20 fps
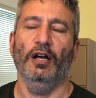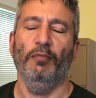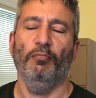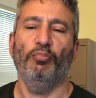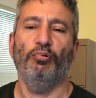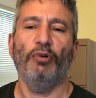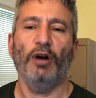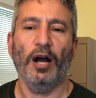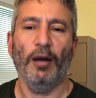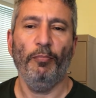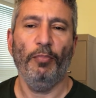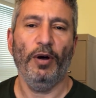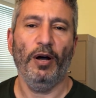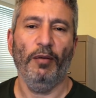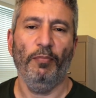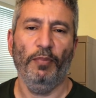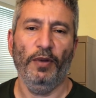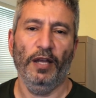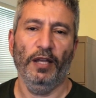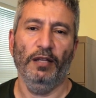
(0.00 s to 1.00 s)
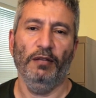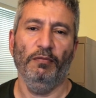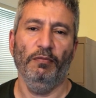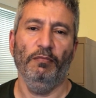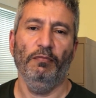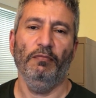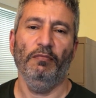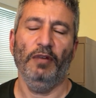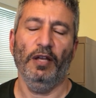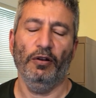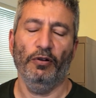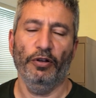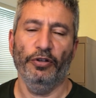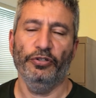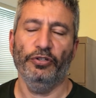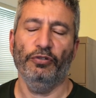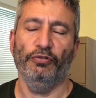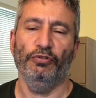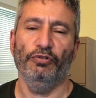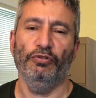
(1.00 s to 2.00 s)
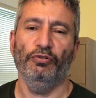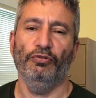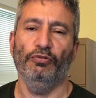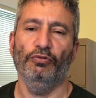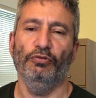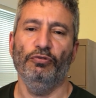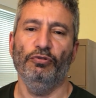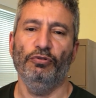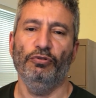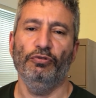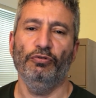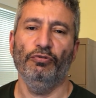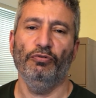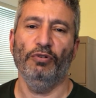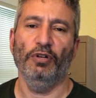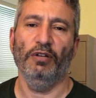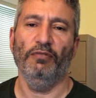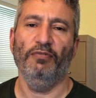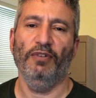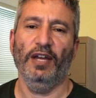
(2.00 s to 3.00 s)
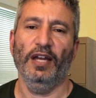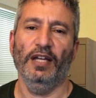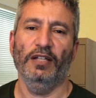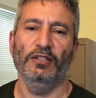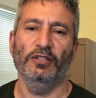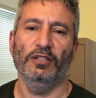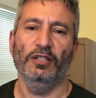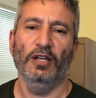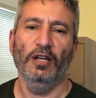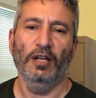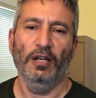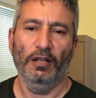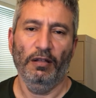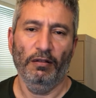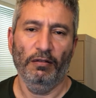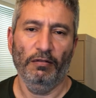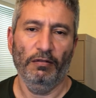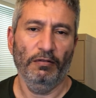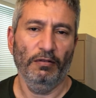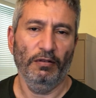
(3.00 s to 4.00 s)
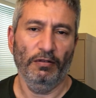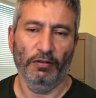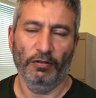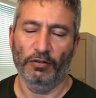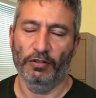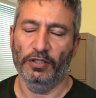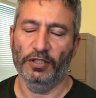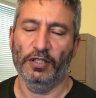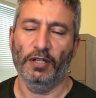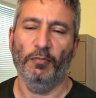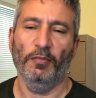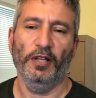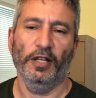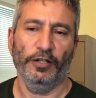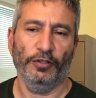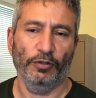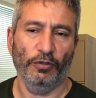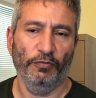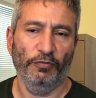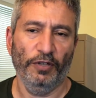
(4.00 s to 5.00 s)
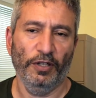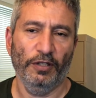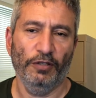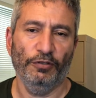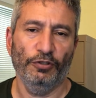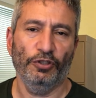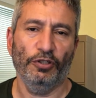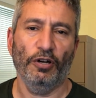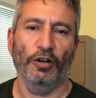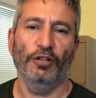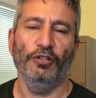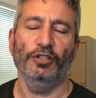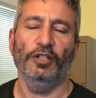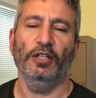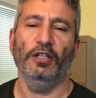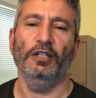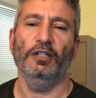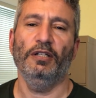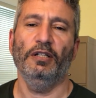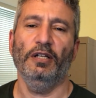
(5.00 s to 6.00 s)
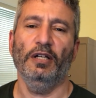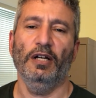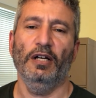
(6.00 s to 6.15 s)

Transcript: prop up and also to advance. There is some electrical vehicle charging